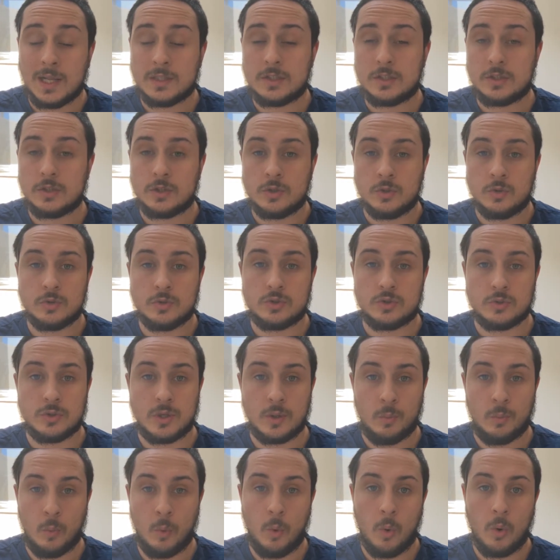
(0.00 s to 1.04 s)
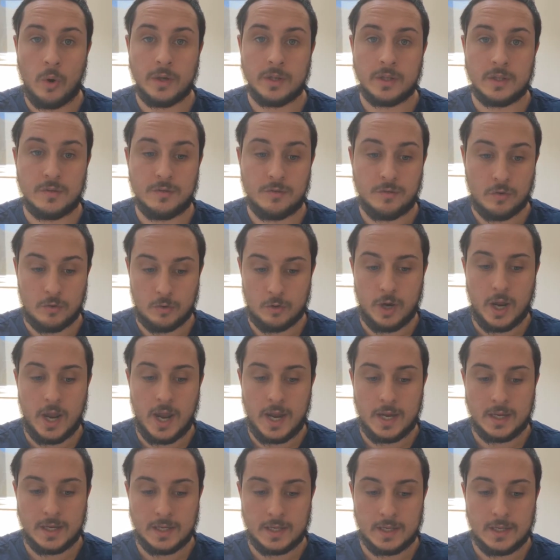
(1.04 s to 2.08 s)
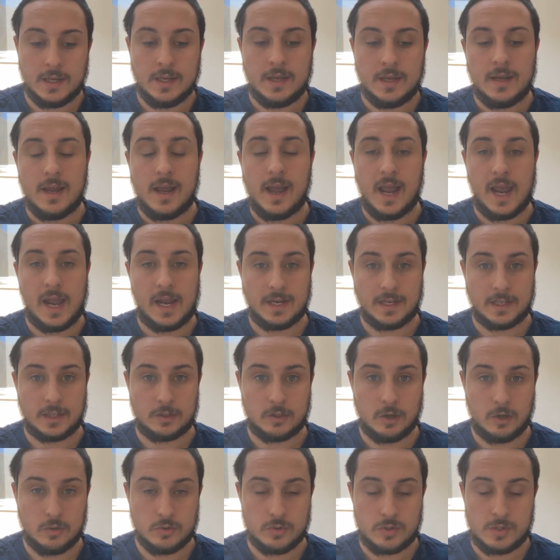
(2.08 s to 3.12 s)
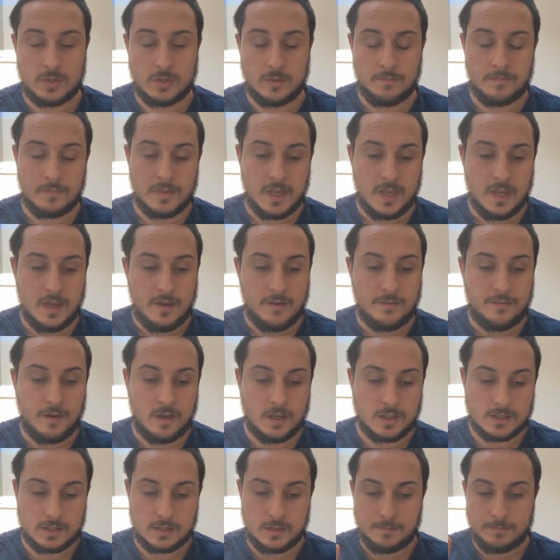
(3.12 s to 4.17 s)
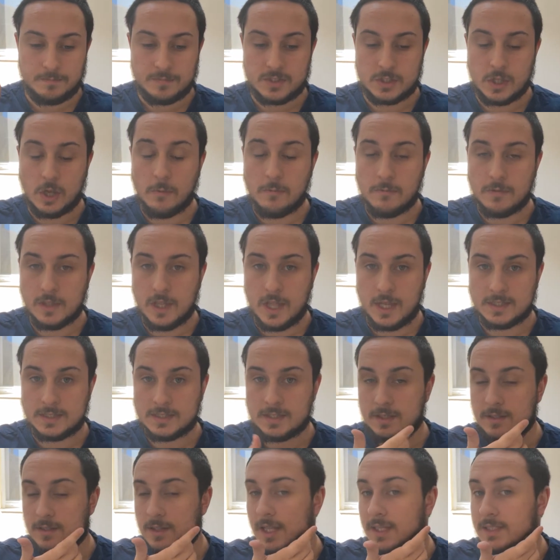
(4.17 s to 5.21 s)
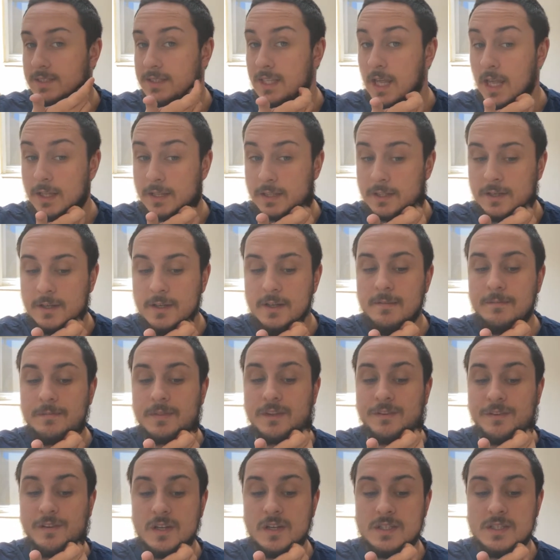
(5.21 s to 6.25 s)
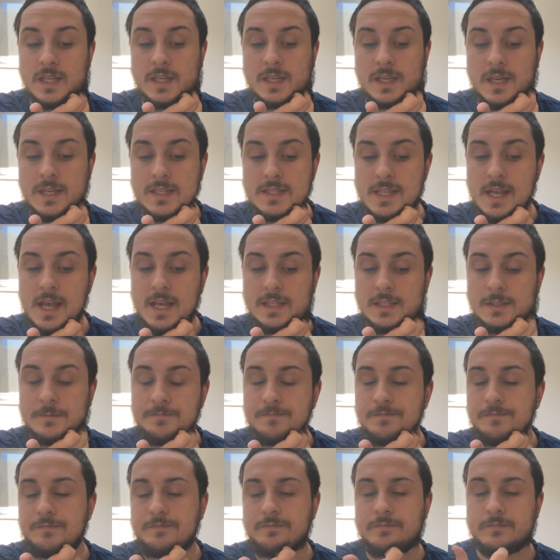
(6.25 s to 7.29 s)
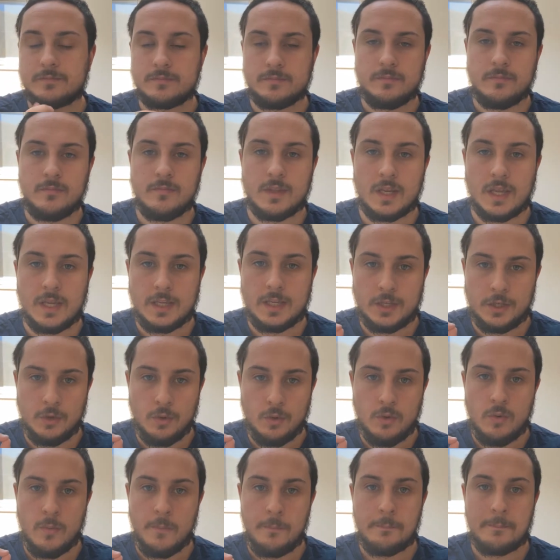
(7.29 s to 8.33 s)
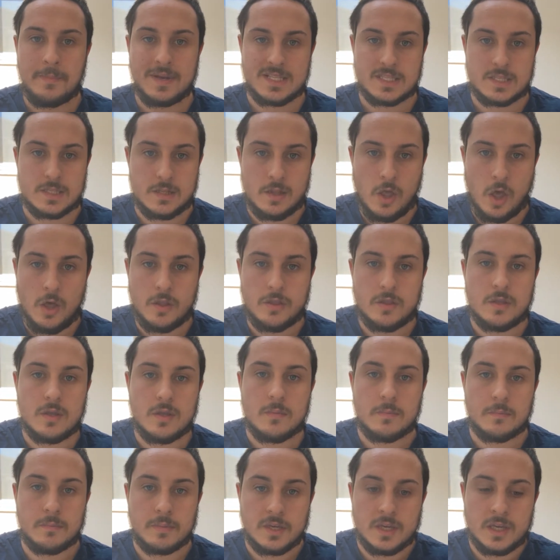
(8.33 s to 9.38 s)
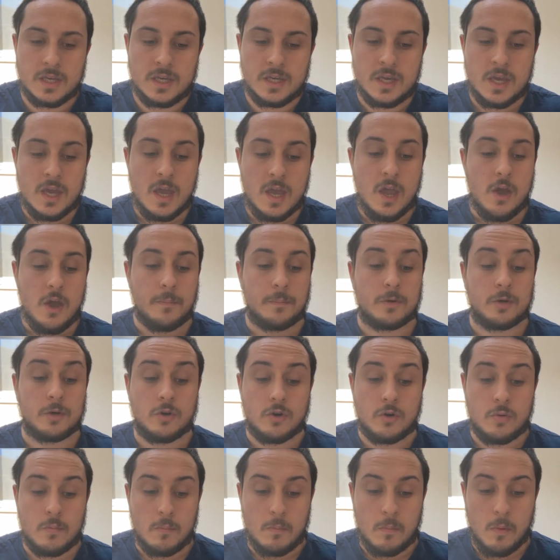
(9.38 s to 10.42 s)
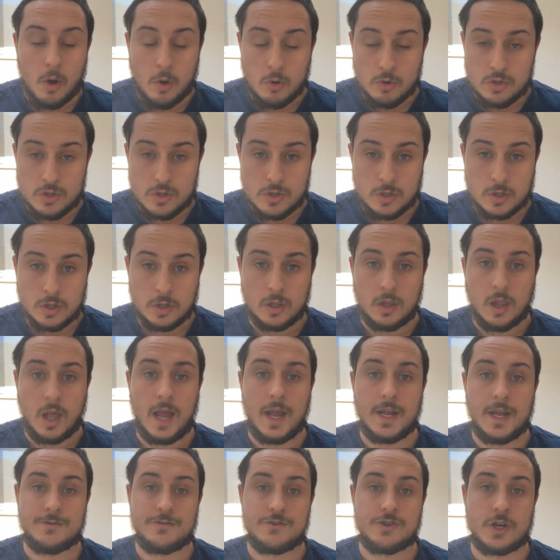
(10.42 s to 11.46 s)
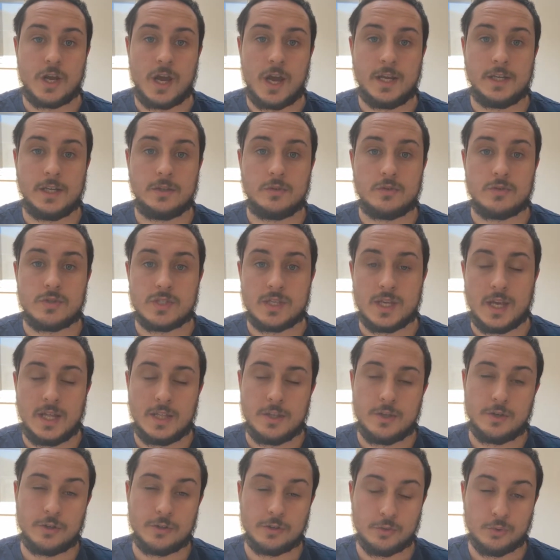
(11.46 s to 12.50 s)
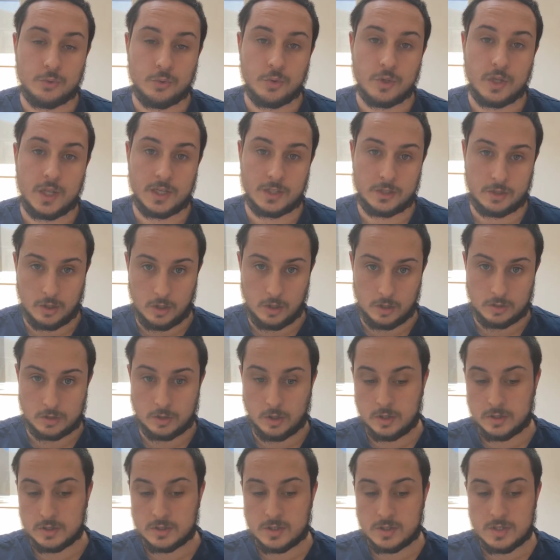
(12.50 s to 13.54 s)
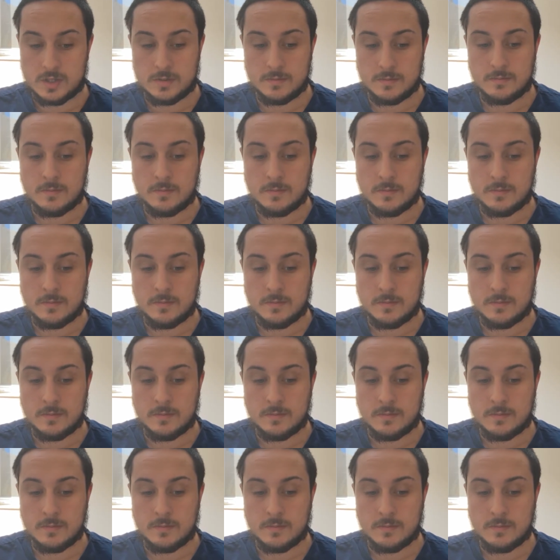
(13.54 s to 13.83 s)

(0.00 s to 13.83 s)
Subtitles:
you should avoid for any cost. First, so let's start. The first thing is that you must not be promotional and try to sell your tool at all costs.